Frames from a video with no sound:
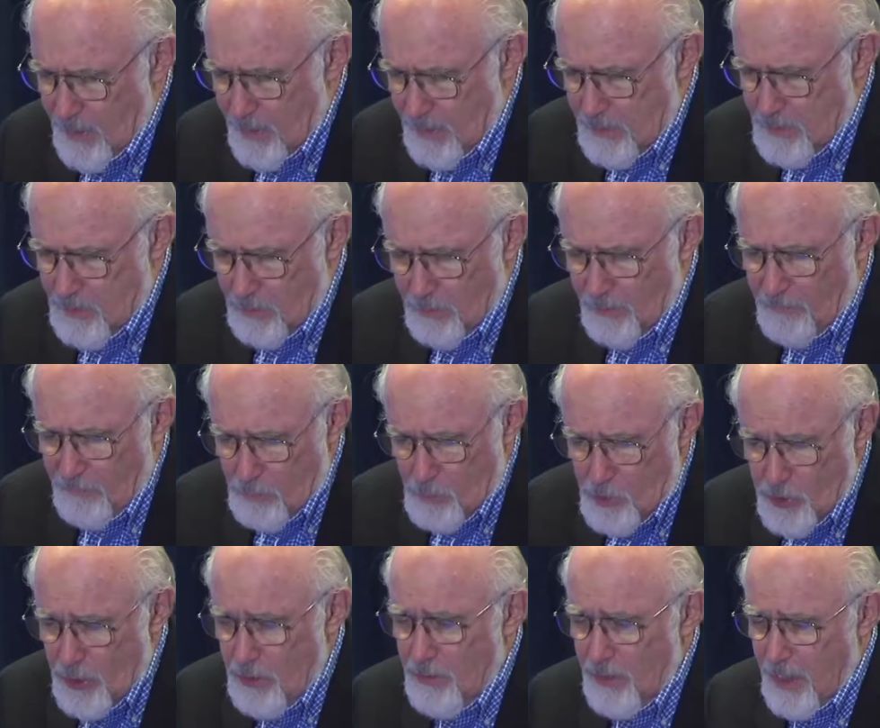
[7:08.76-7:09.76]
certainly from
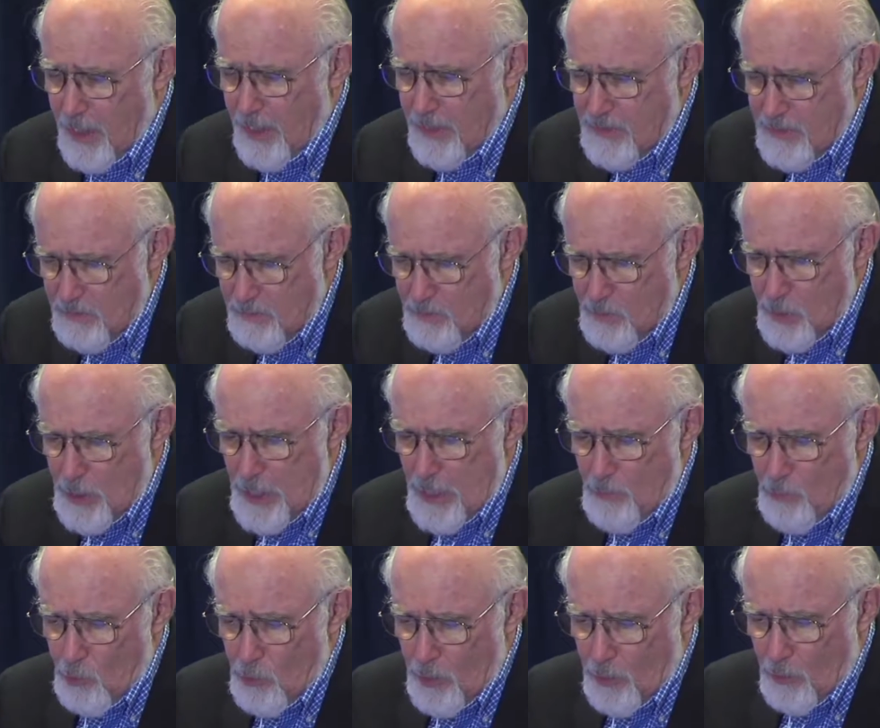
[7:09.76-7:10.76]
shale gas,
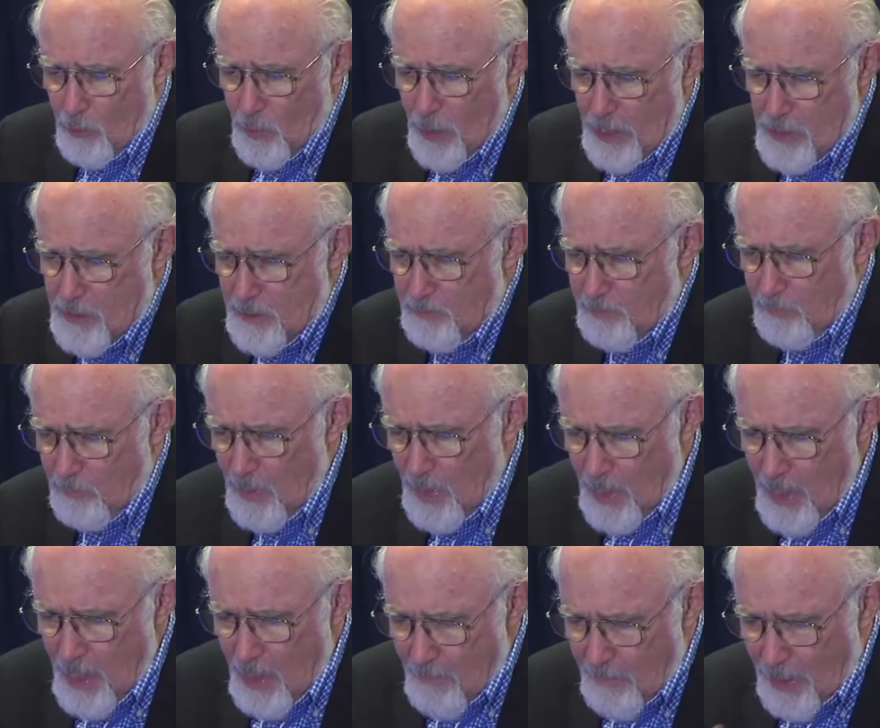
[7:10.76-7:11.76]
Deepwater Horizon.
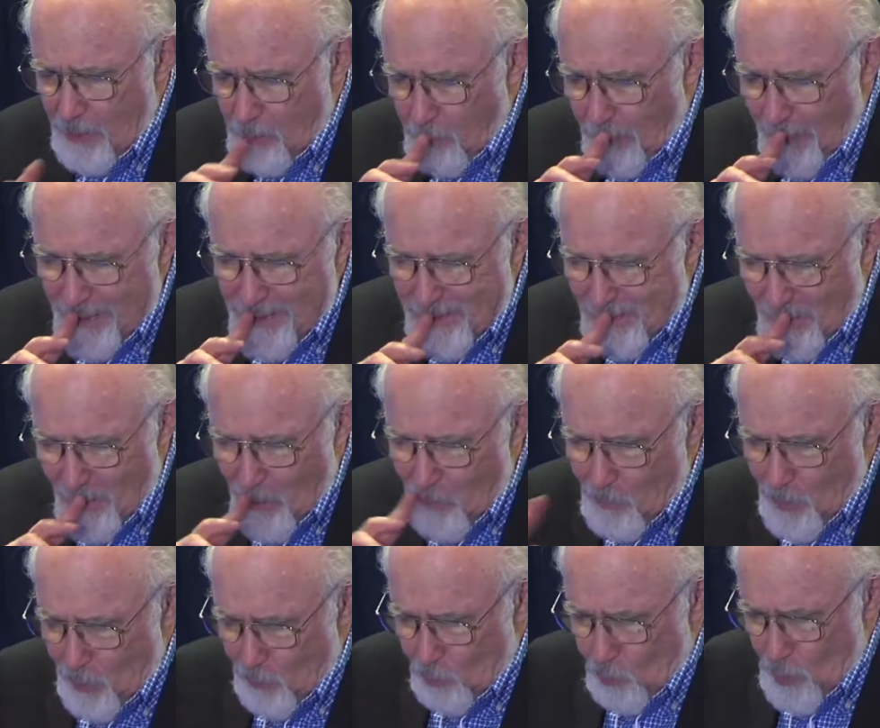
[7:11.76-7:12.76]
But I thought I'd start
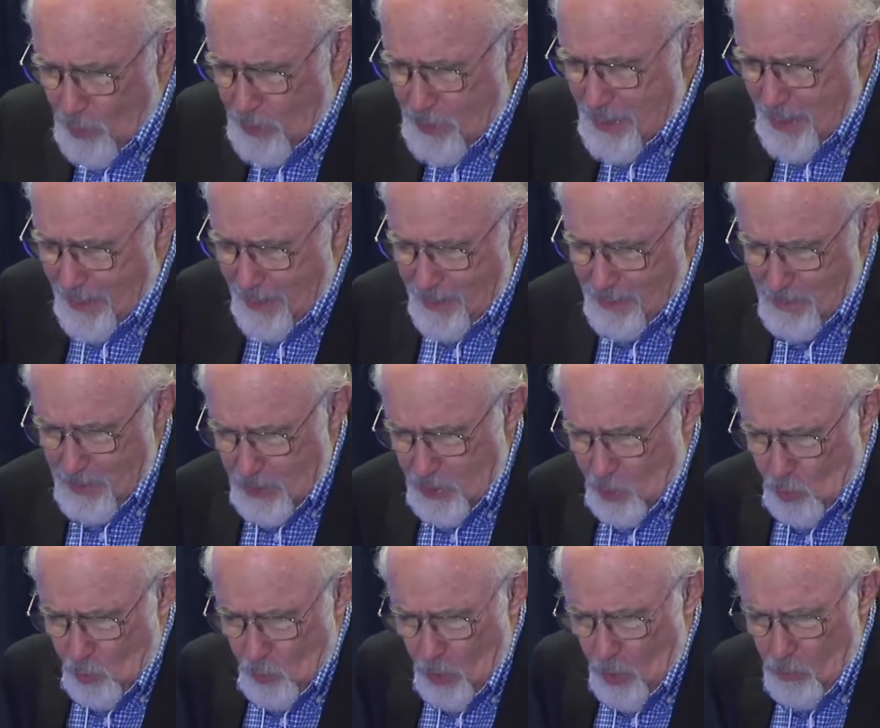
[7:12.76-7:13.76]
with taking this
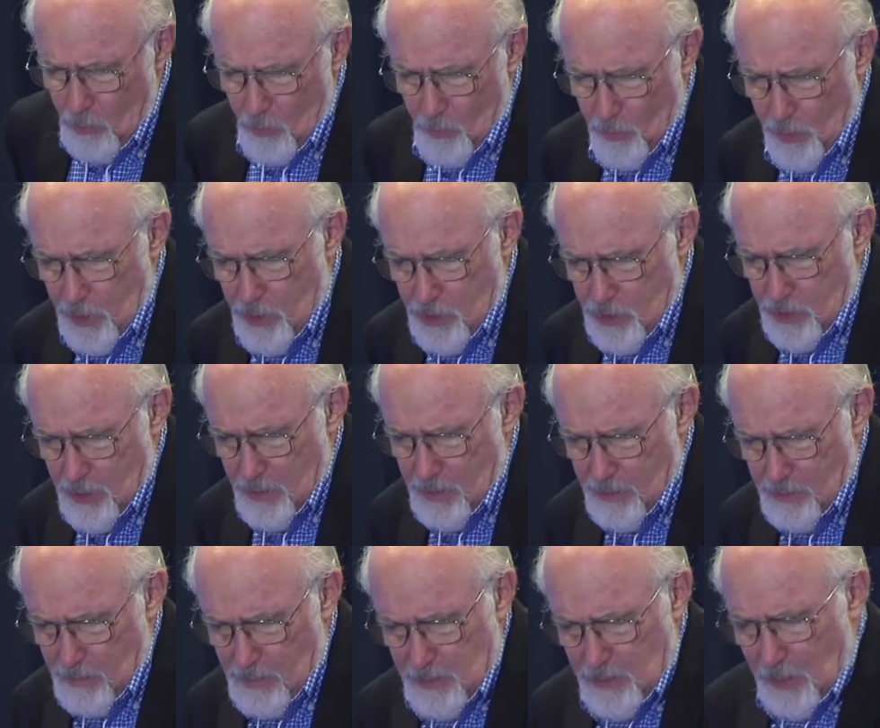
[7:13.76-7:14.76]
quote, which
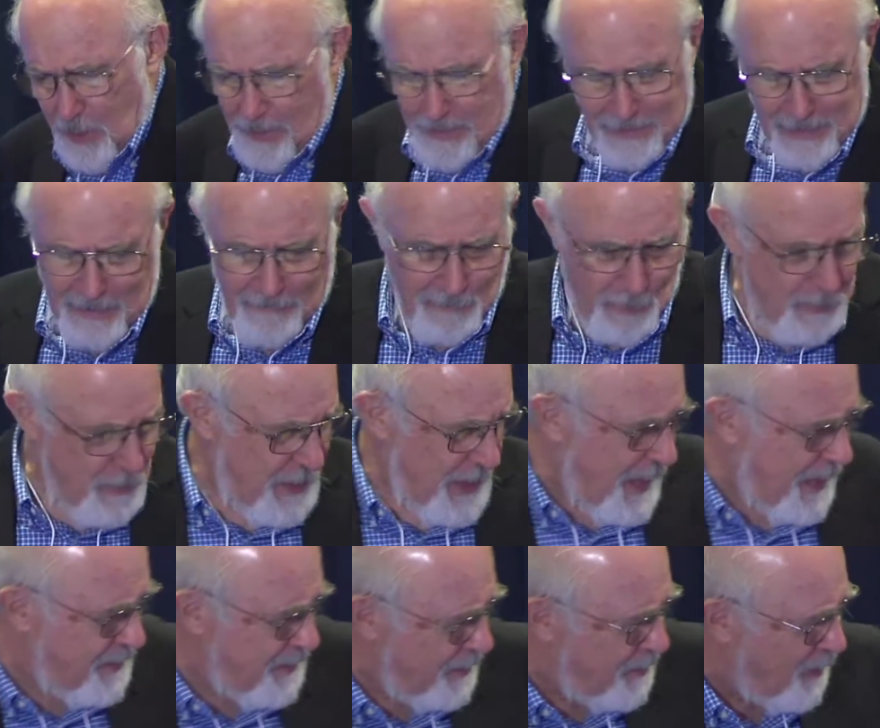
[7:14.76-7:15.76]
started after I was
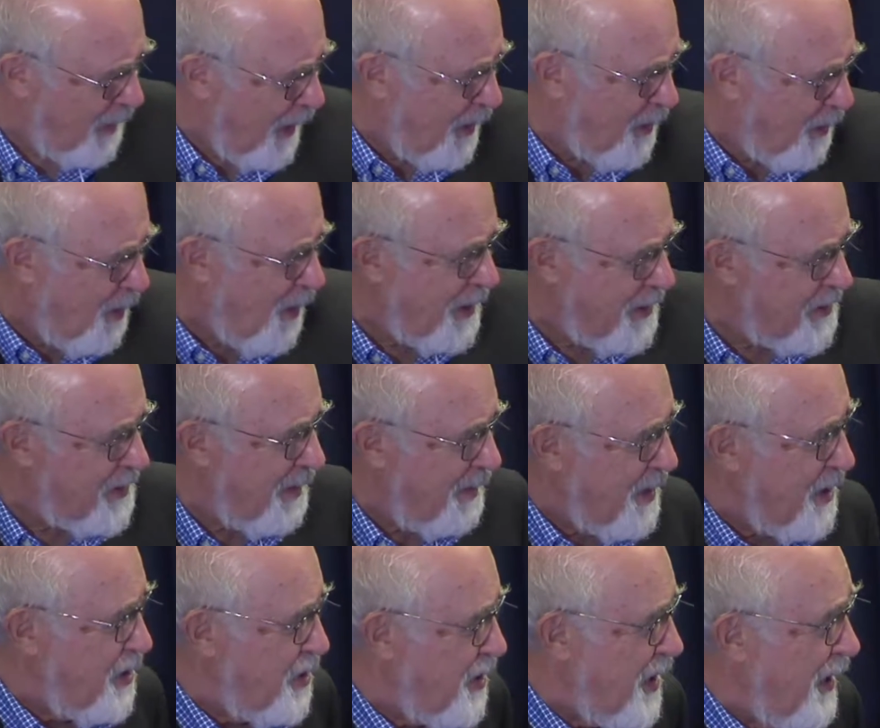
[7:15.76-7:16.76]
asked to start to look at some of
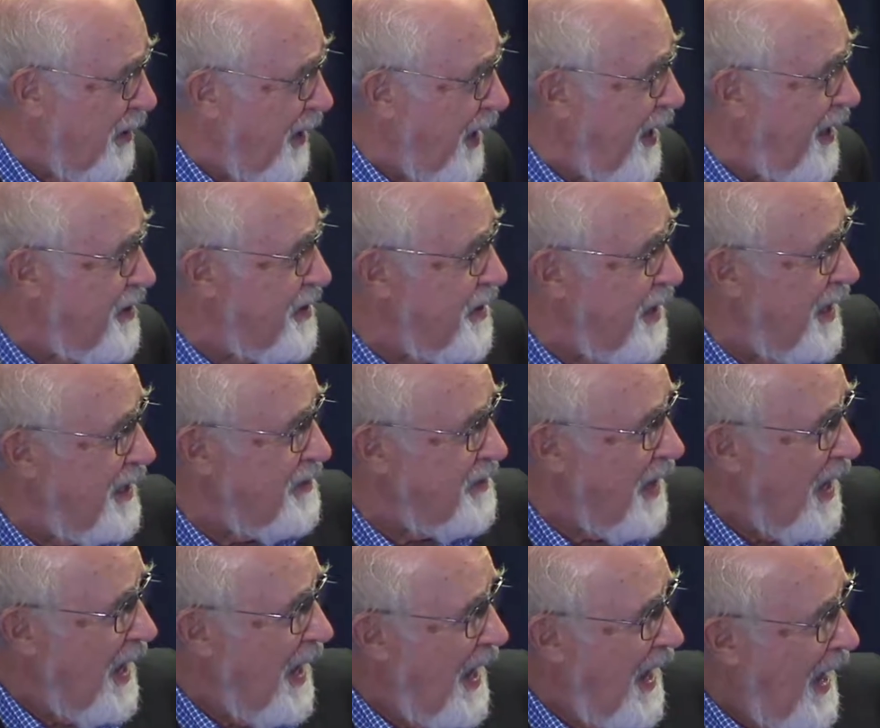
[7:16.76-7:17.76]
these shale gas things.
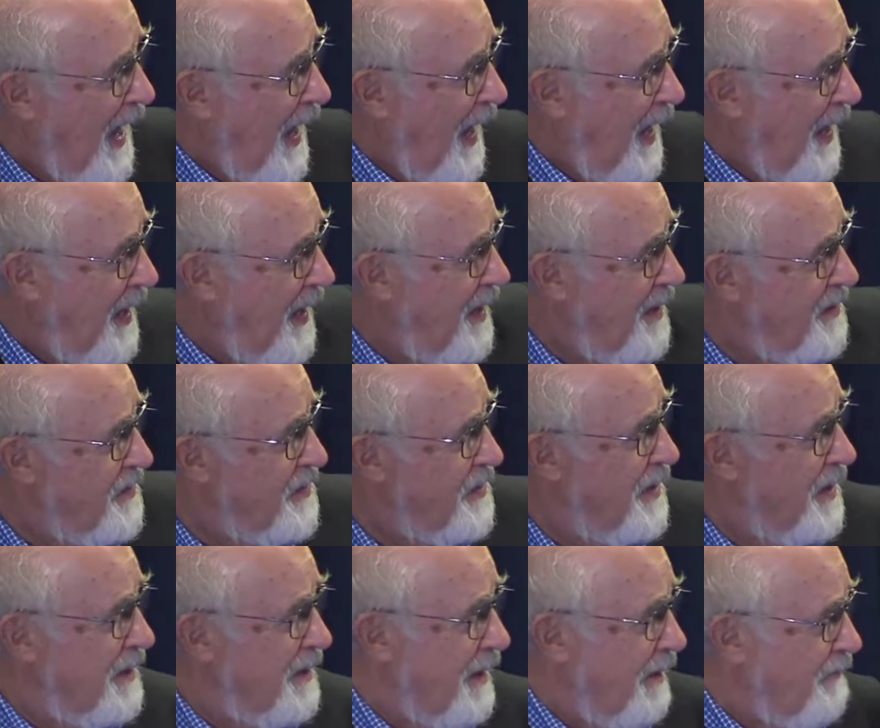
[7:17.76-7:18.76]
And here's
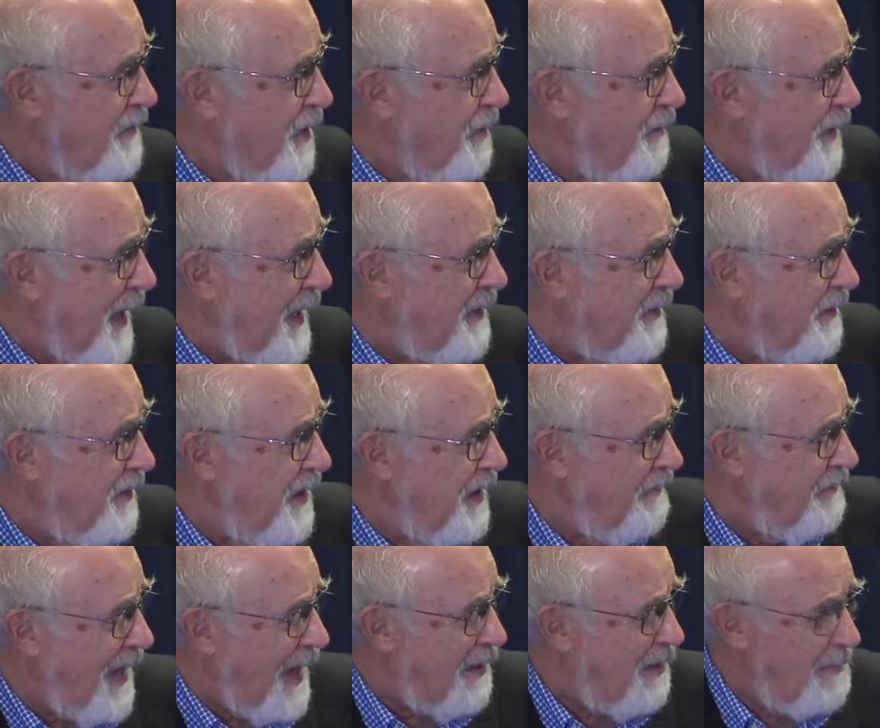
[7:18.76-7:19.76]
Governor Bentley
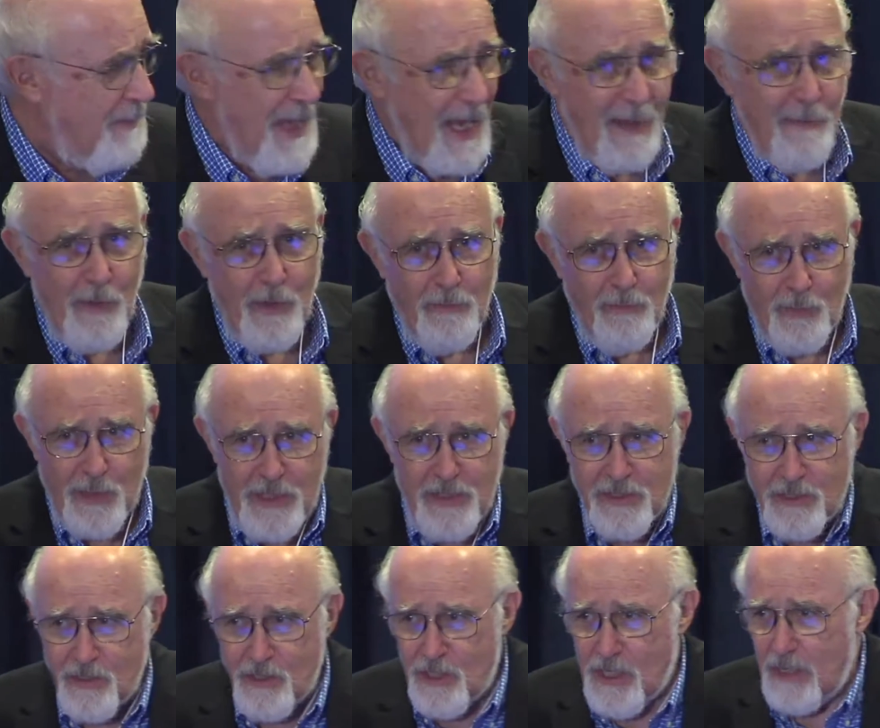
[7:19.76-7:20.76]
of Alabama, recent